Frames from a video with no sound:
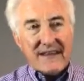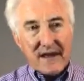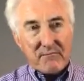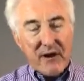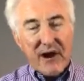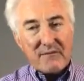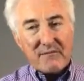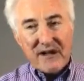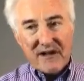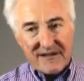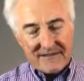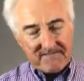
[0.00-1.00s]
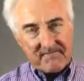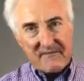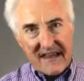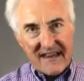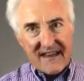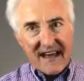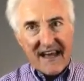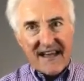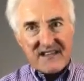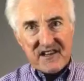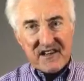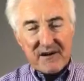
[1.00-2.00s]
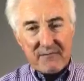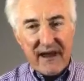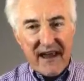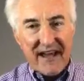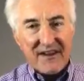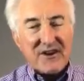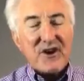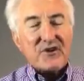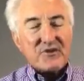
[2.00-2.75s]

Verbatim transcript: that Bart Millard and the guys in their band